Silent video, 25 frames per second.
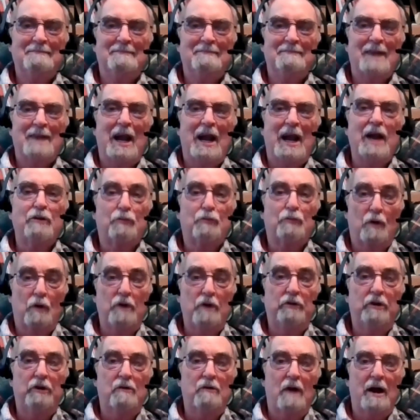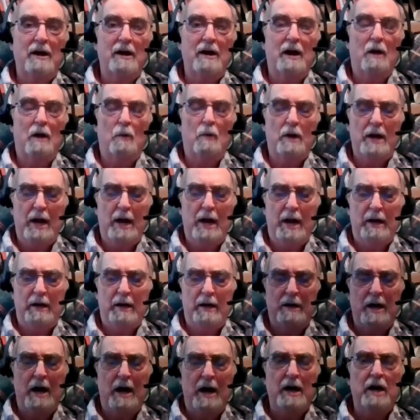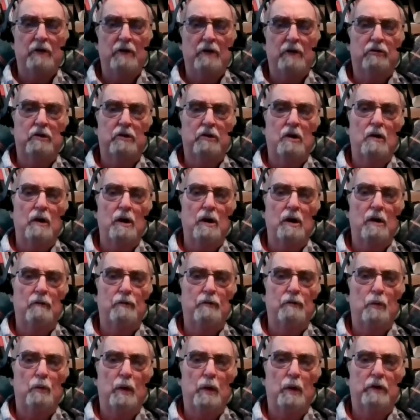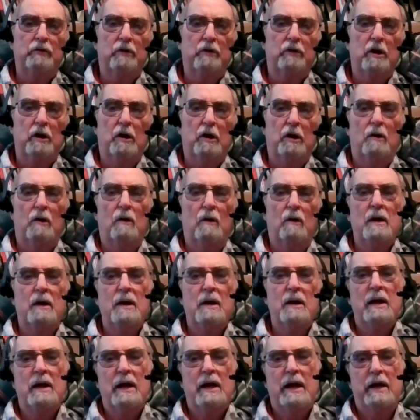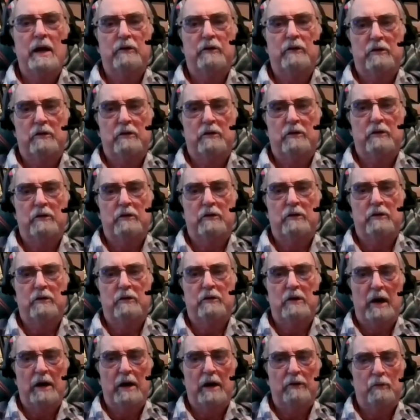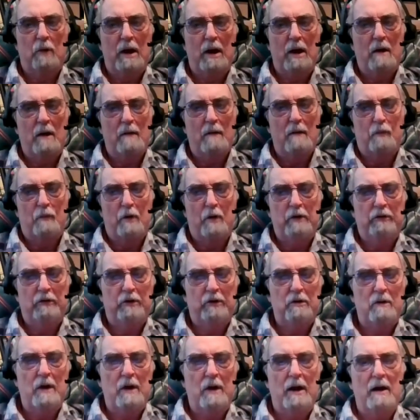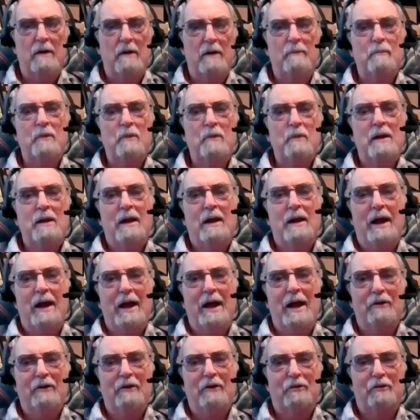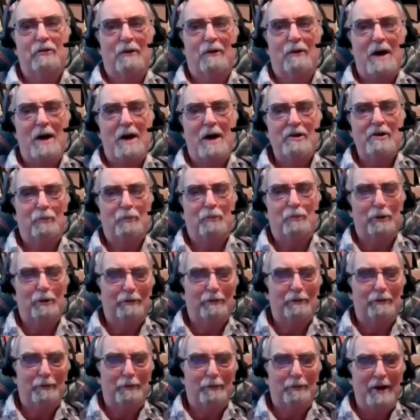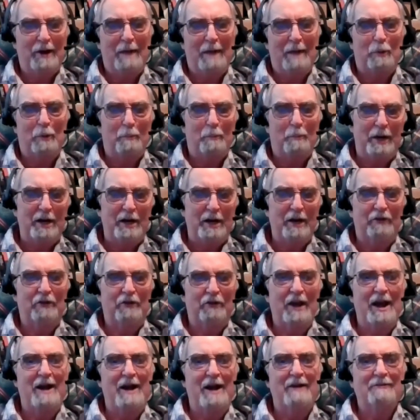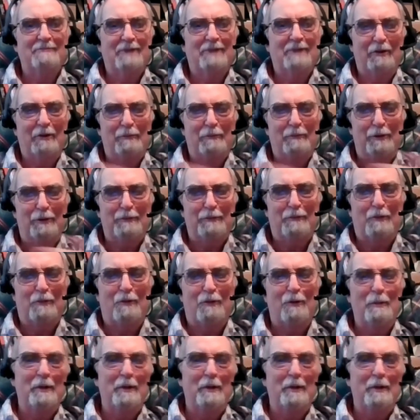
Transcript: It's freezing right now. We had a 9-inch snow here a few weeks ago. It's it's right around freezing now. And so I just put the food out, put peanuts out and other food for them, and they